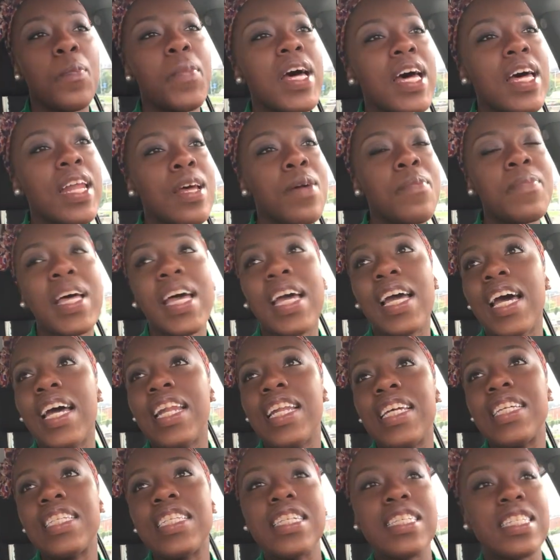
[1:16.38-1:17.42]
But I'm like, I
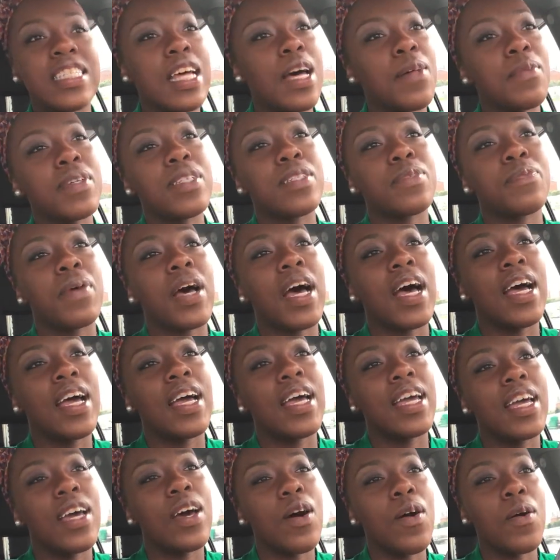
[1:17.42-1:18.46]
need to establish
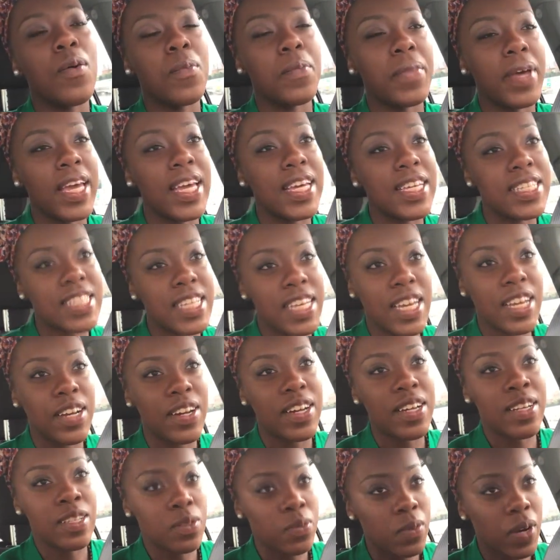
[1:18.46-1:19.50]
my home base here
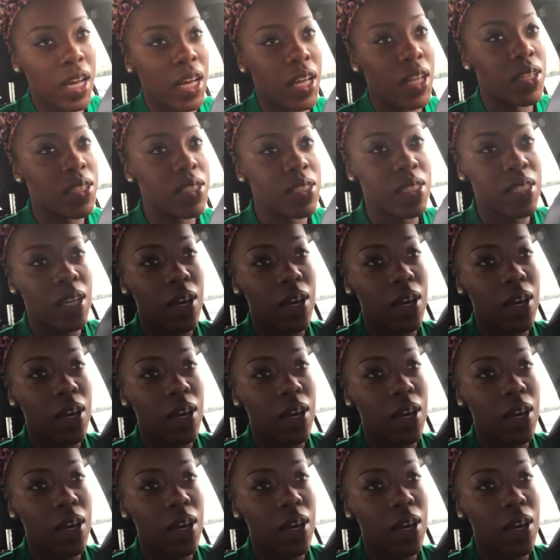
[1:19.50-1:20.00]
as well.